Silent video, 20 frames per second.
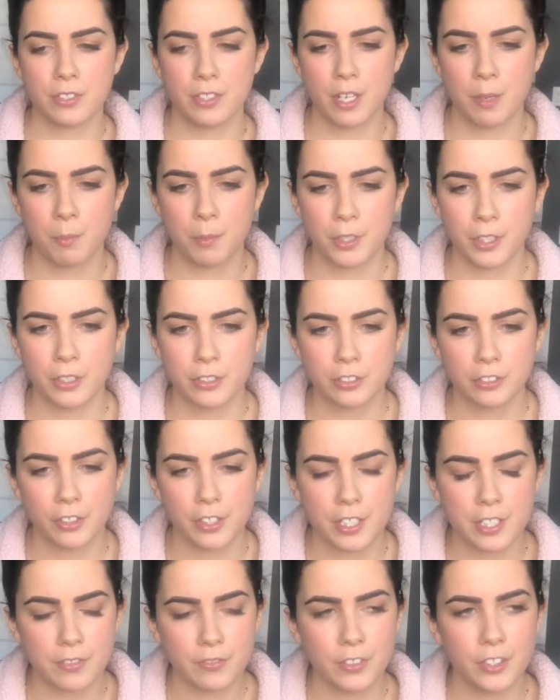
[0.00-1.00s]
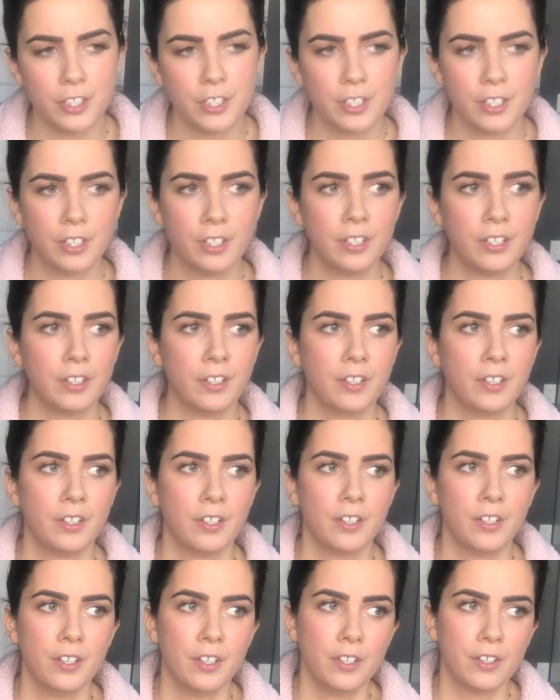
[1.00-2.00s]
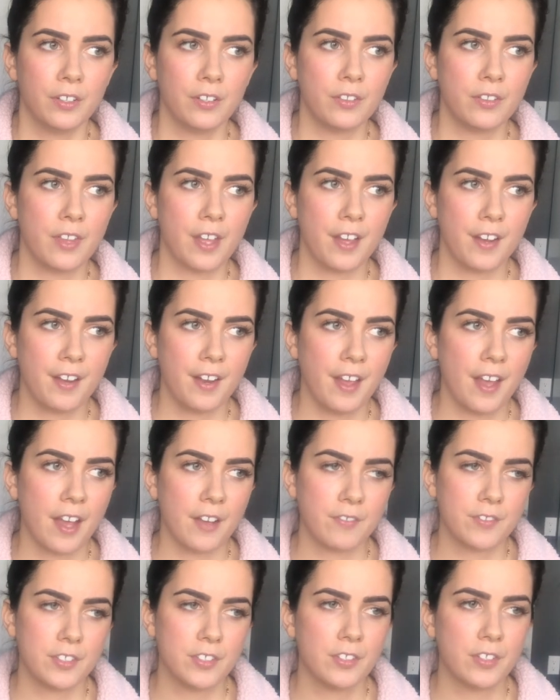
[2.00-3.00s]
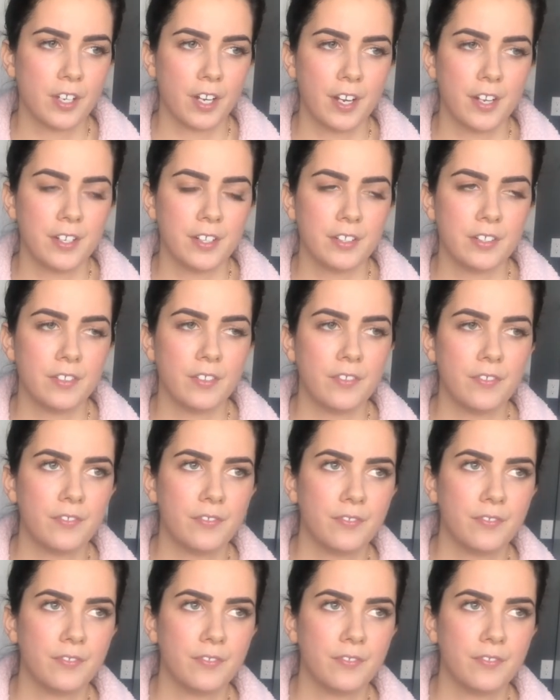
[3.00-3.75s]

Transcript: embryo transfer, you then have to kind of